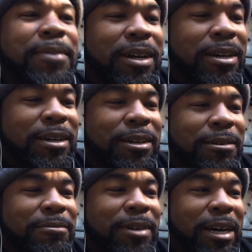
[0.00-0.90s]

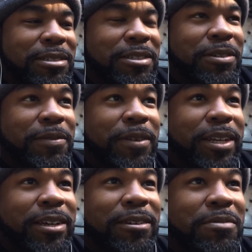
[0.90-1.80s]
I'll just do a
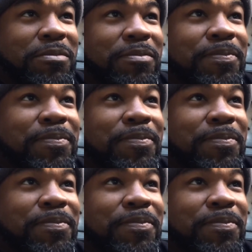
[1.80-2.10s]
video. I'm